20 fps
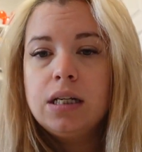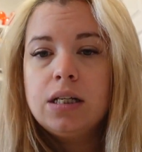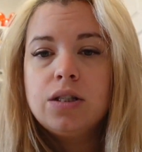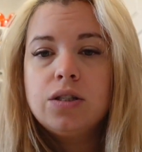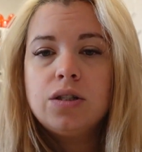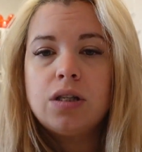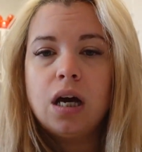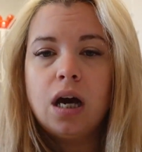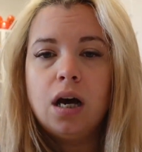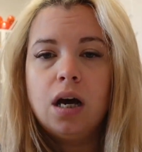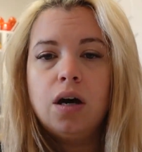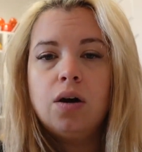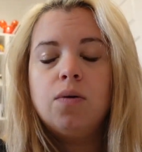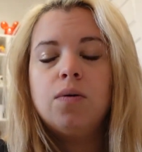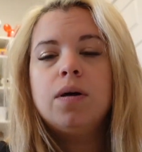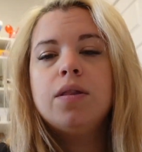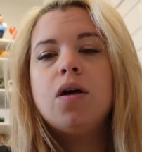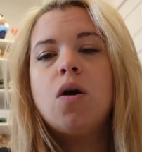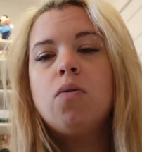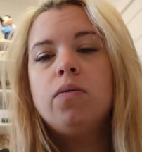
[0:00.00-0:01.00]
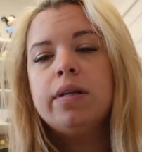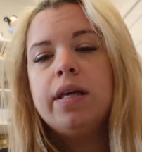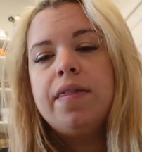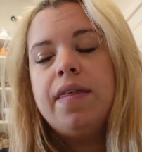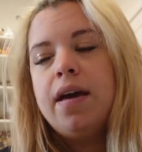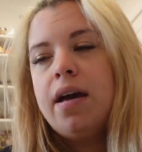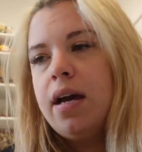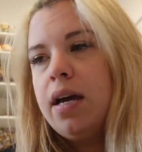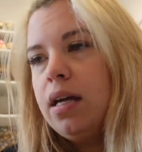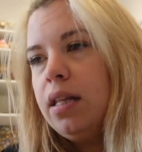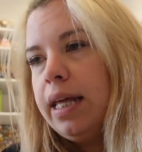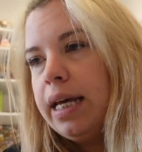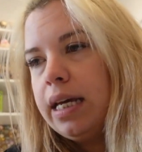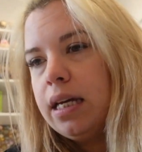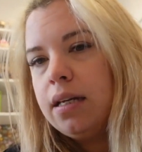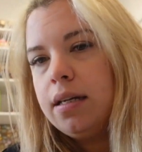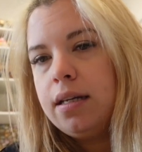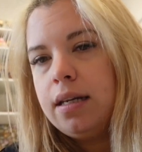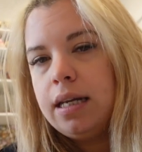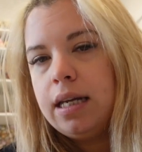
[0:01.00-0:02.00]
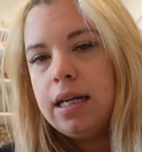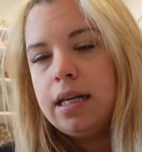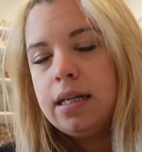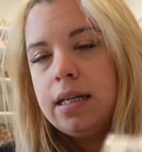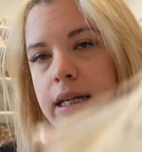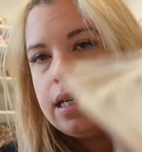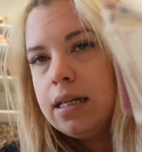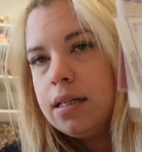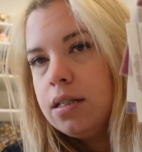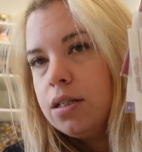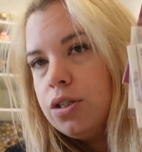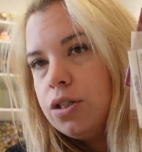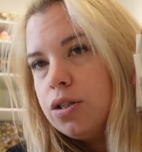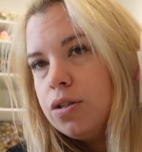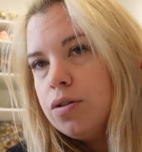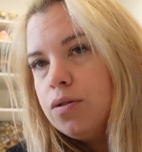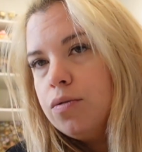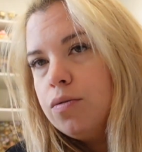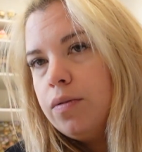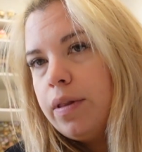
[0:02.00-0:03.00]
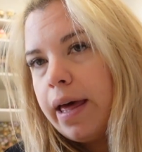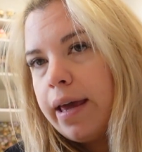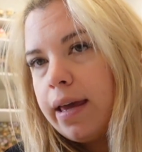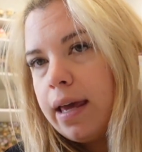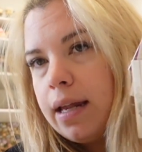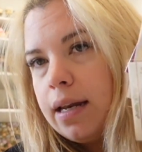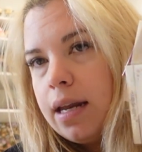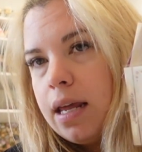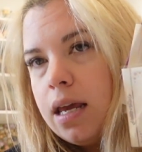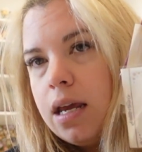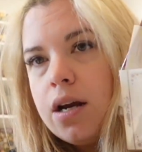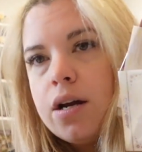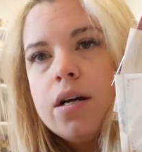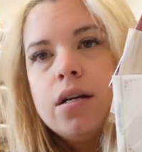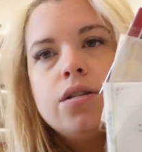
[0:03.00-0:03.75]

So the only thing I like need to do like in here